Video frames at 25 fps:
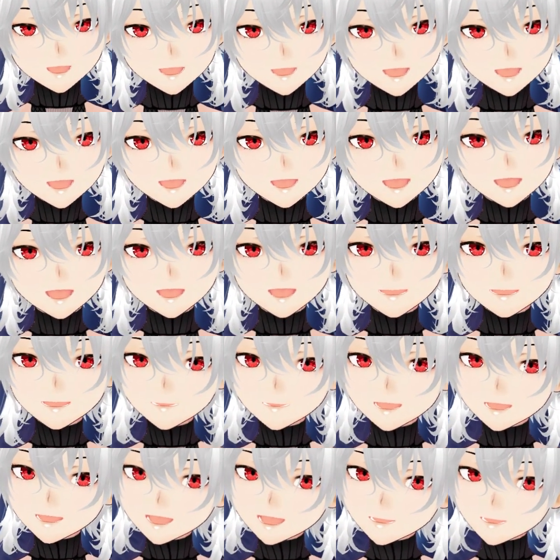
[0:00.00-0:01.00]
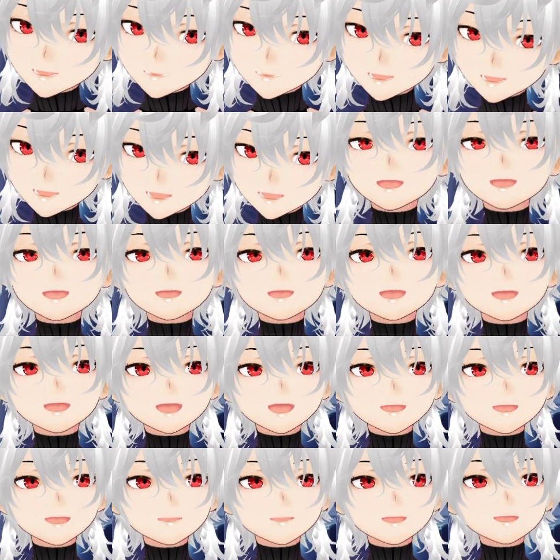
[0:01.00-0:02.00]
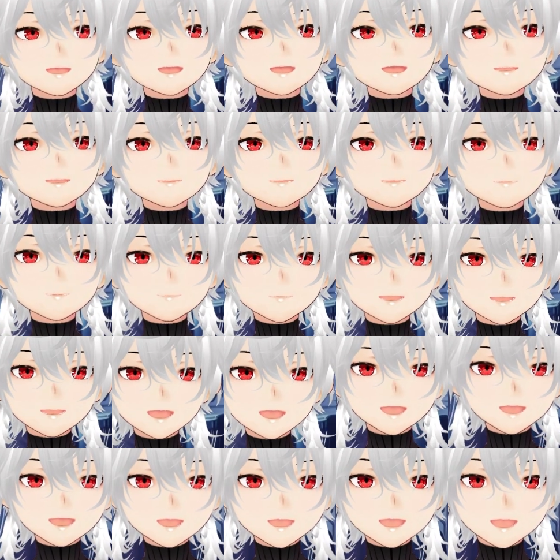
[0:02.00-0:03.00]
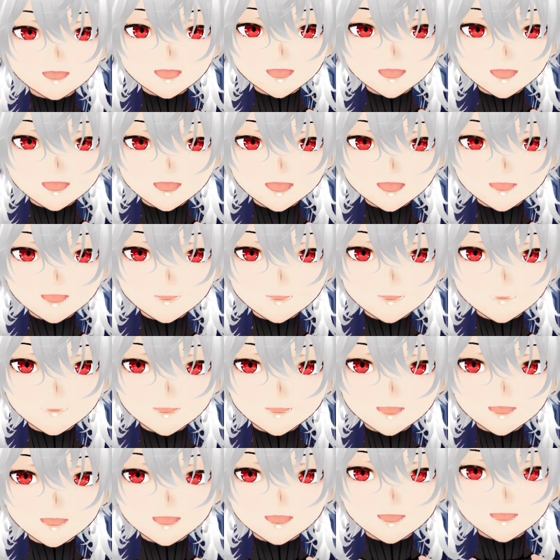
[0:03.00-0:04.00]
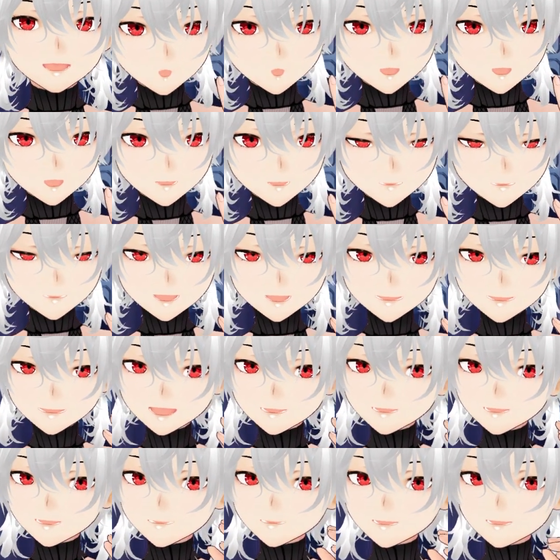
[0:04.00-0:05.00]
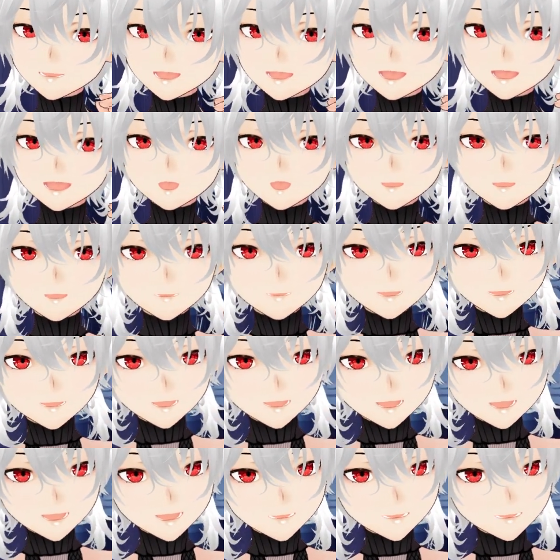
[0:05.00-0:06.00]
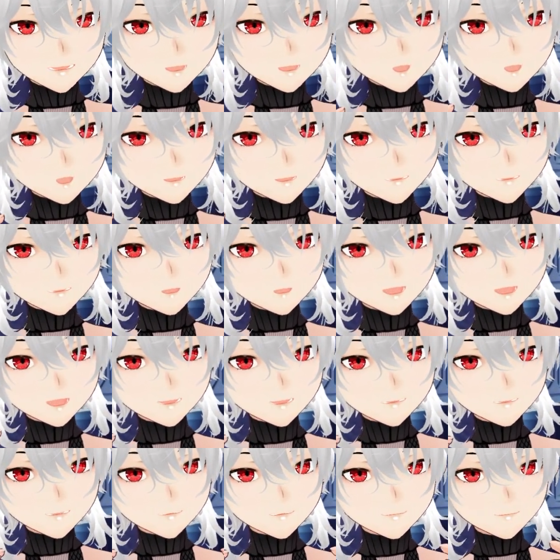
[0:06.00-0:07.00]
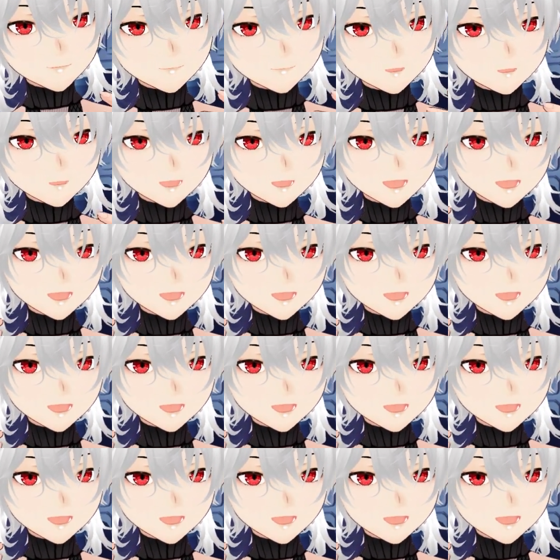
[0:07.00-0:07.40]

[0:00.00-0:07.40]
as we speak. So if you are interested, keep yourselves up to date on what they're doing to both of these